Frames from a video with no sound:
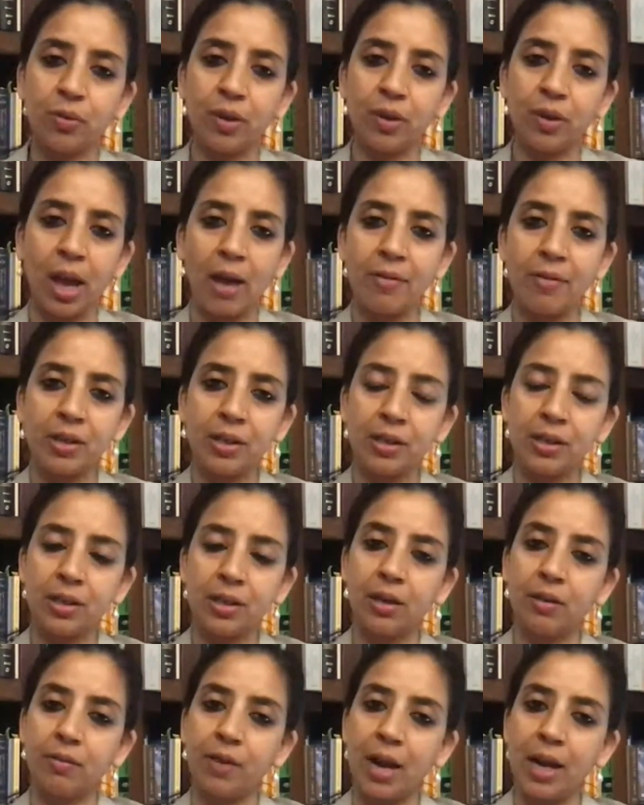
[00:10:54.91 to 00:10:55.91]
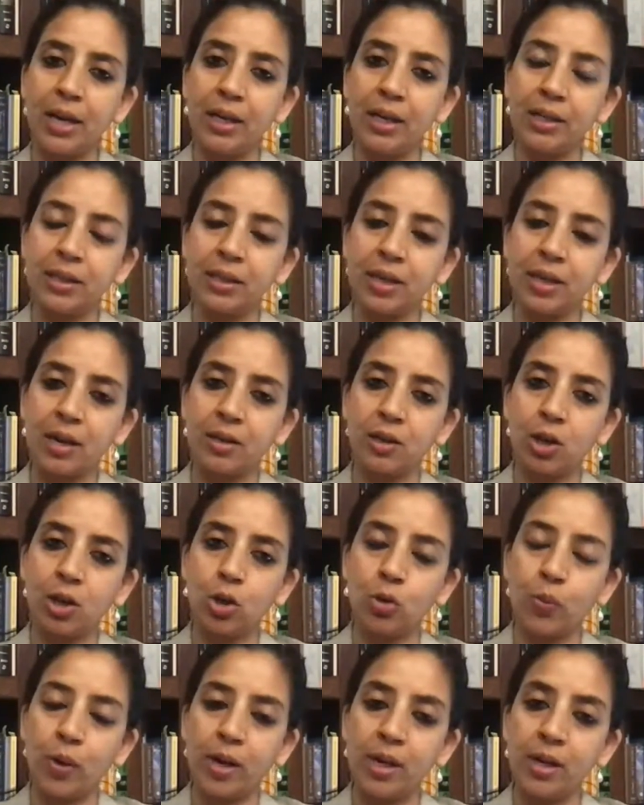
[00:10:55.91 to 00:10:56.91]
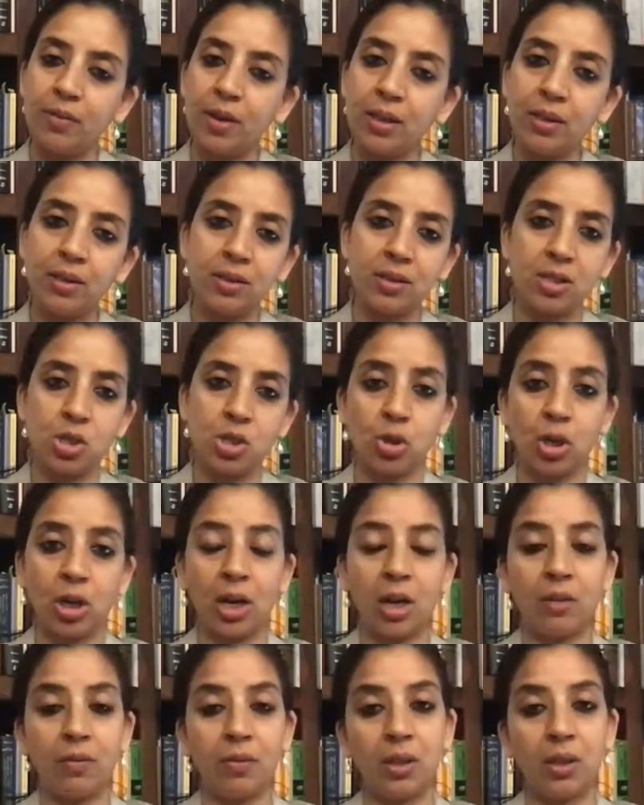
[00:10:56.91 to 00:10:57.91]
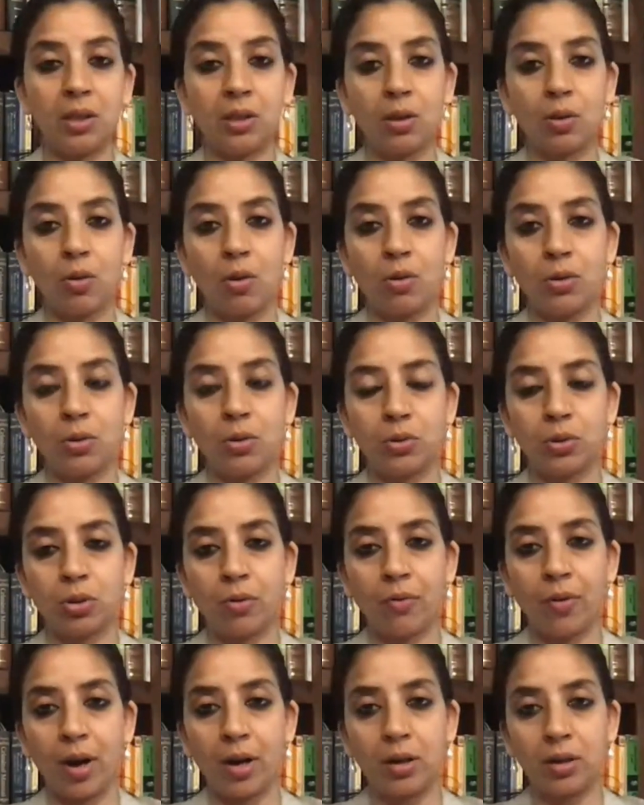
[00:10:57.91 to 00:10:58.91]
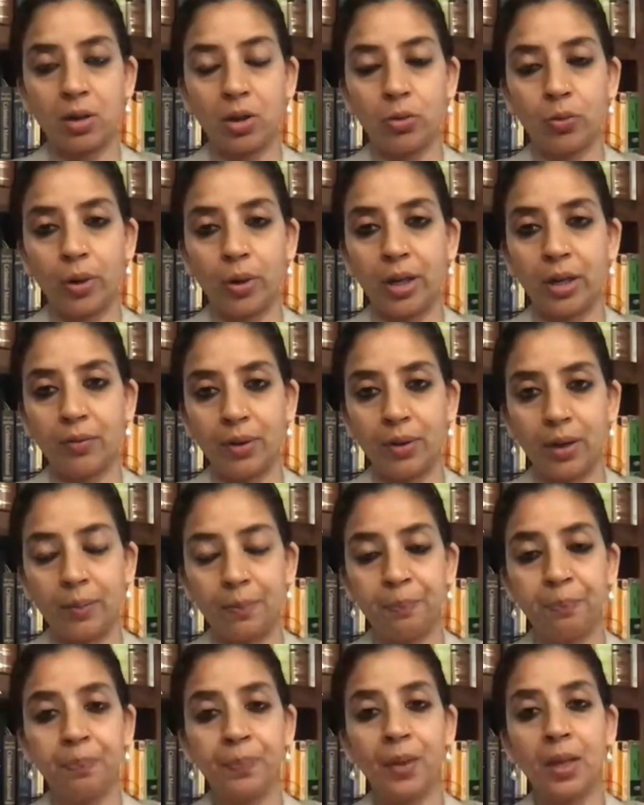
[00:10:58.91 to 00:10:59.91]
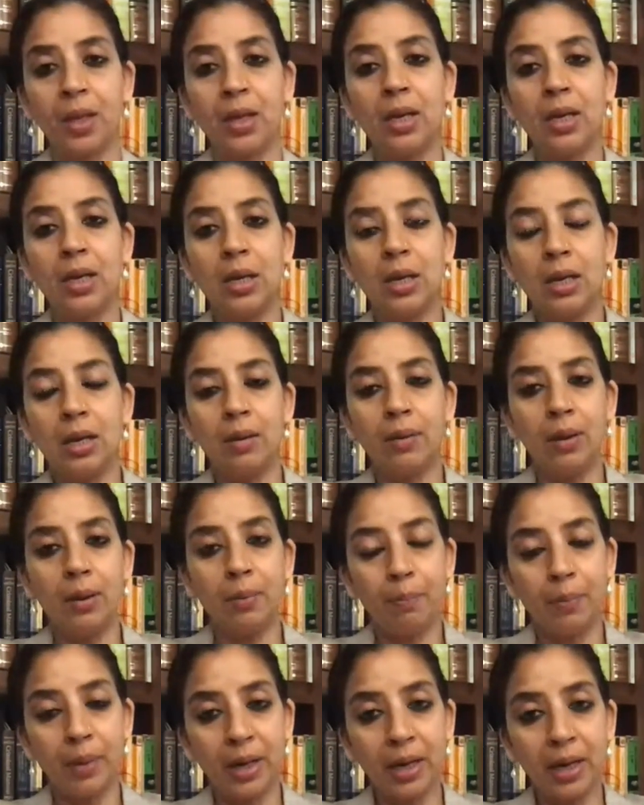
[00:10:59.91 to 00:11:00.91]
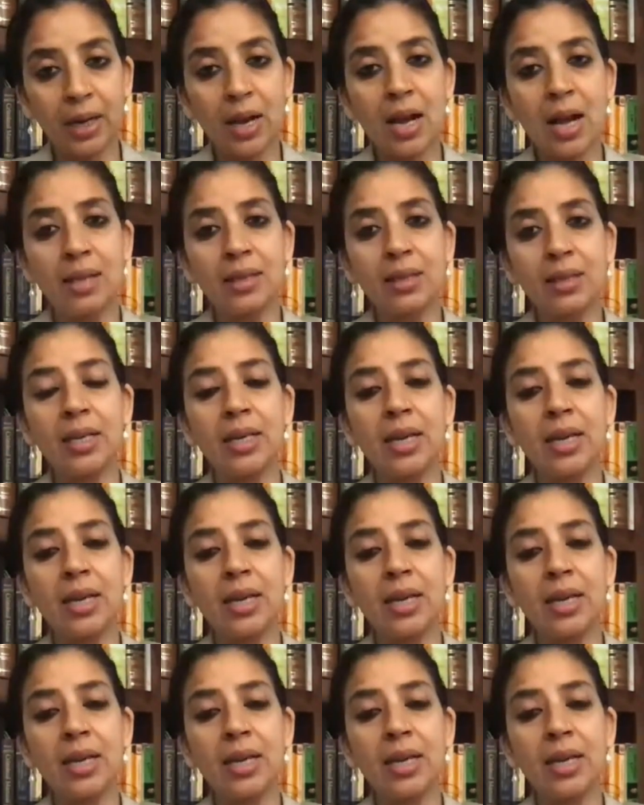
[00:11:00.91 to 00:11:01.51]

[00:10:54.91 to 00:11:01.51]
We haven't violated Article 21. This is strictly within the contours of Article 21. Maneka Gandhi,